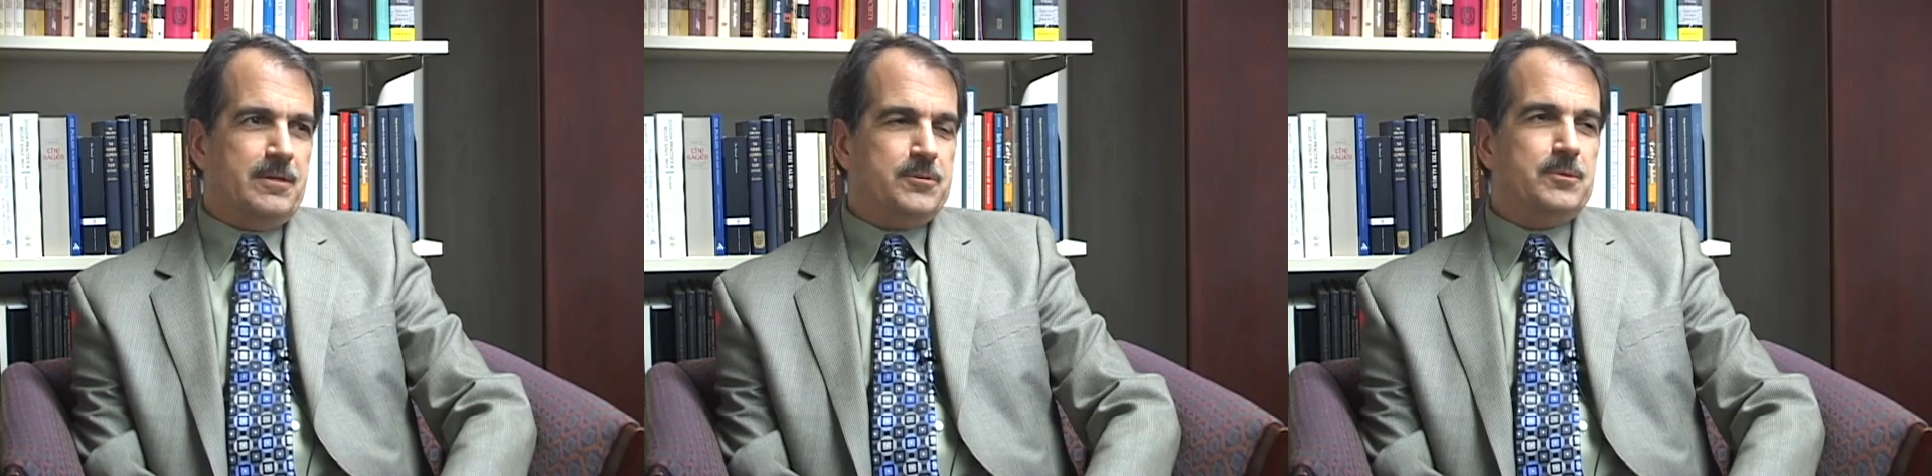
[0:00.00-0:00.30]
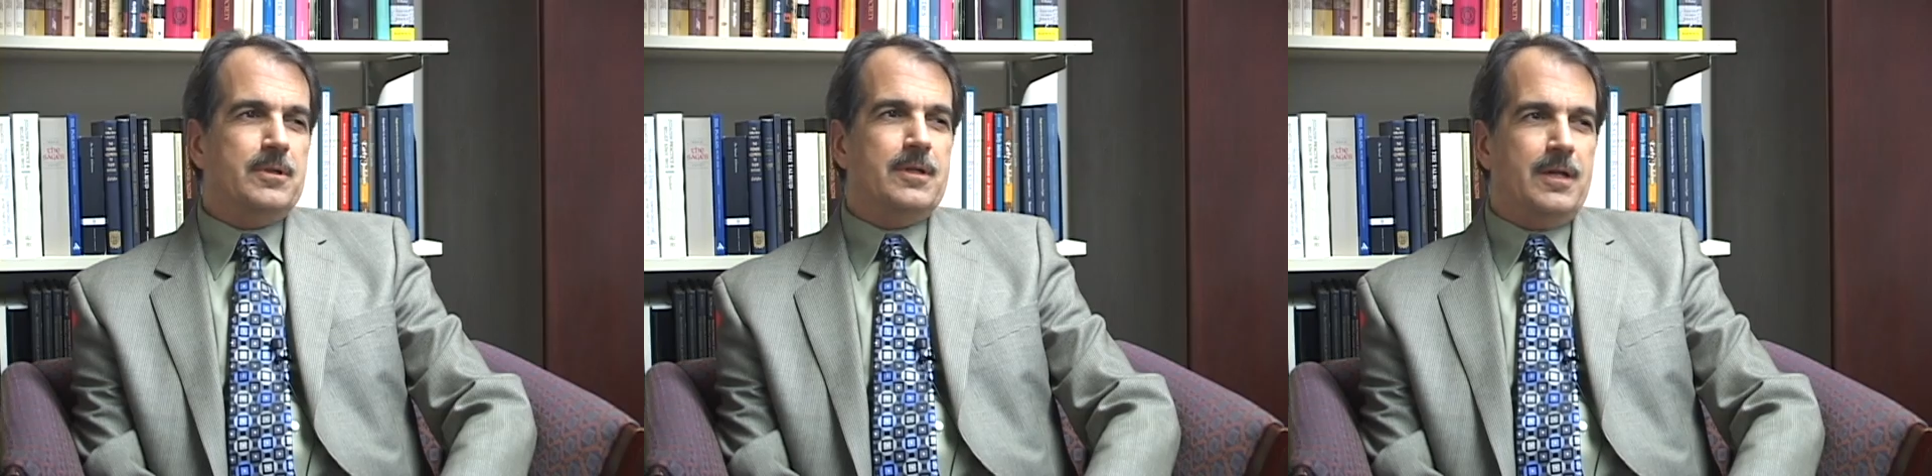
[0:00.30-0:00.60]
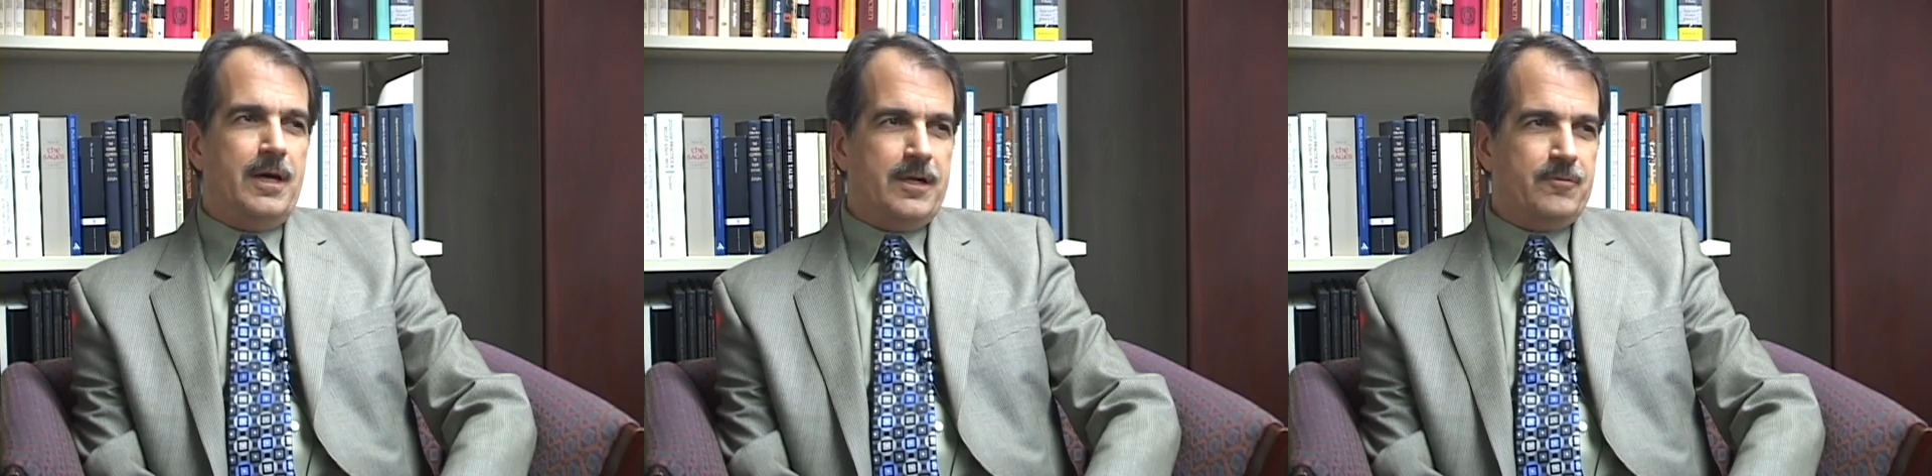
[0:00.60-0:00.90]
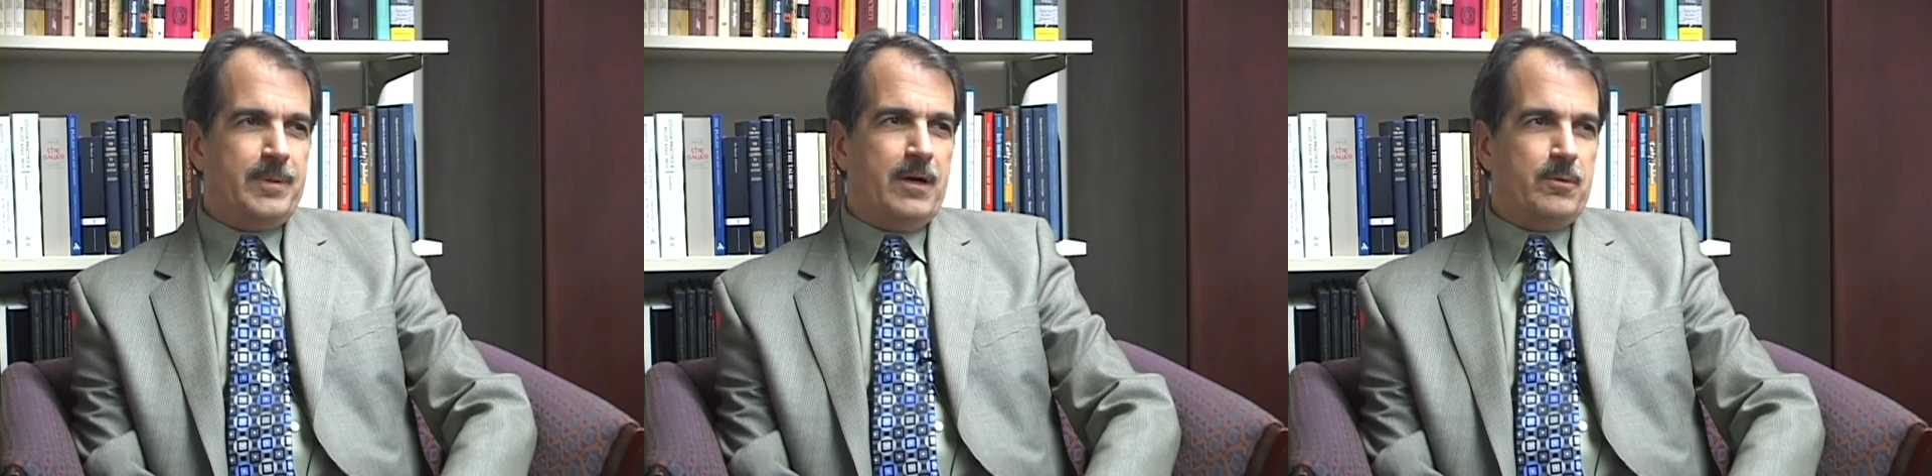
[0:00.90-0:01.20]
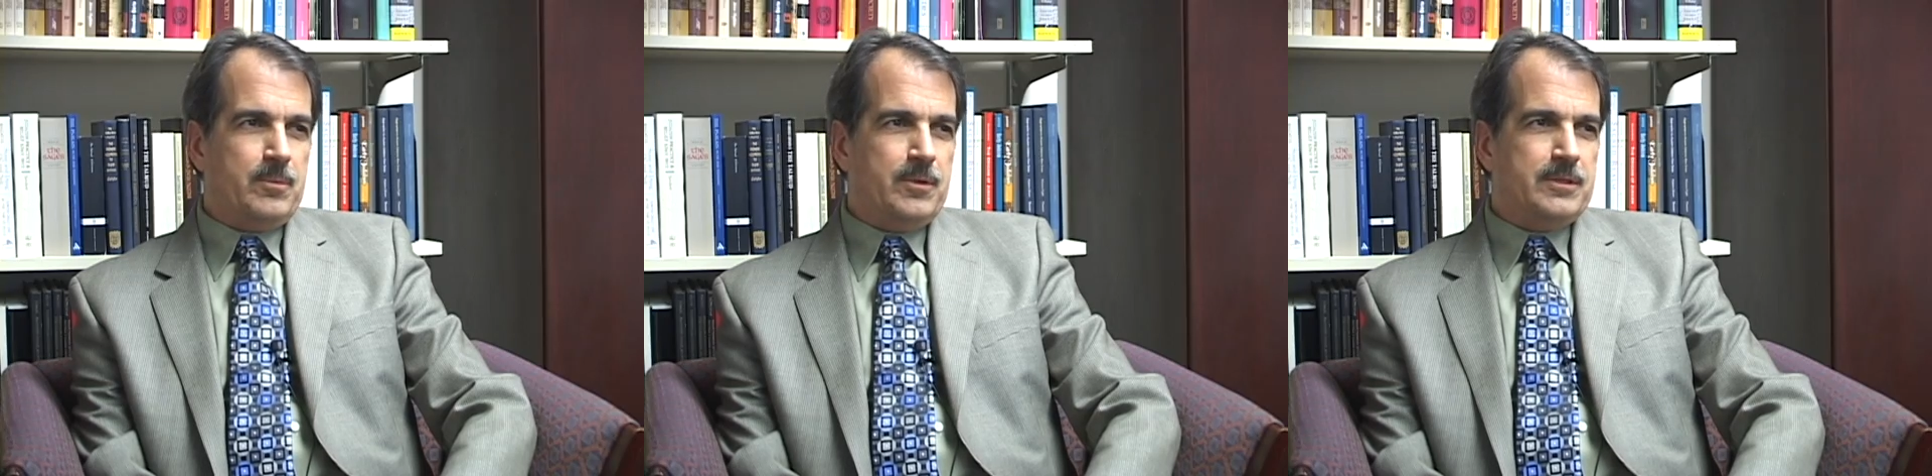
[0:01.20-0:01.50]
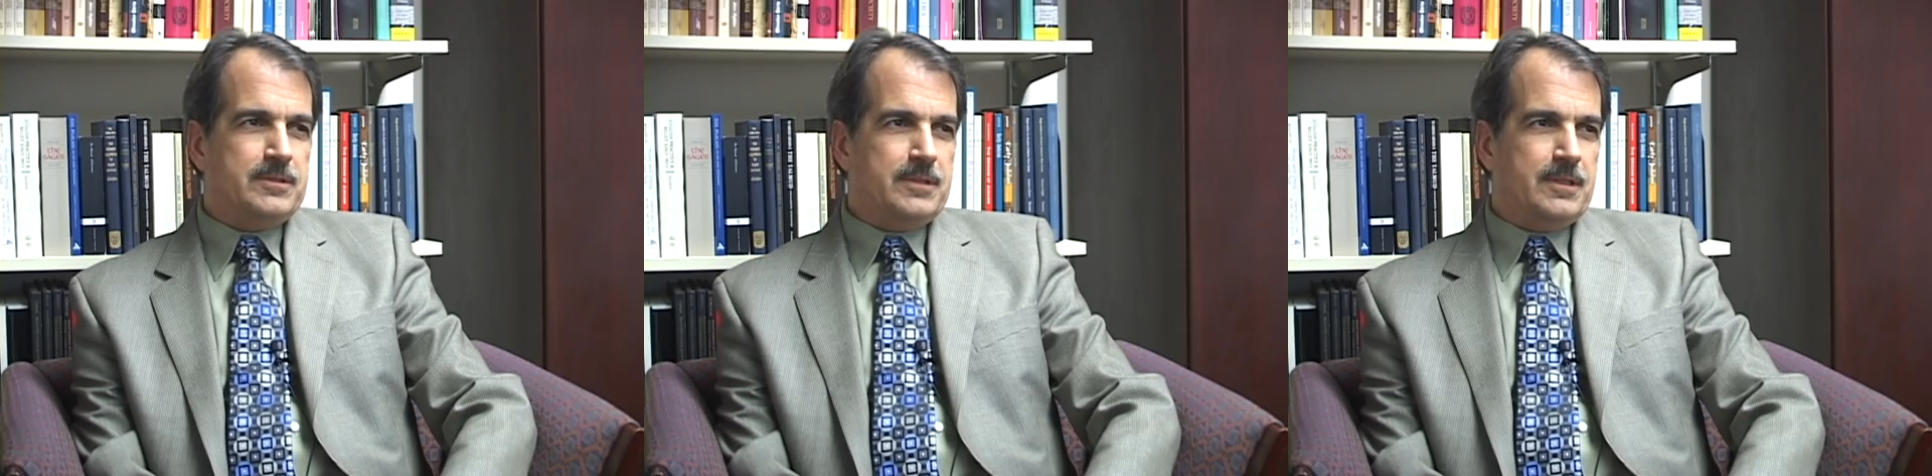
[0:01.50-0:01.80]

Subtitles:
I do a lot of PowerPoint,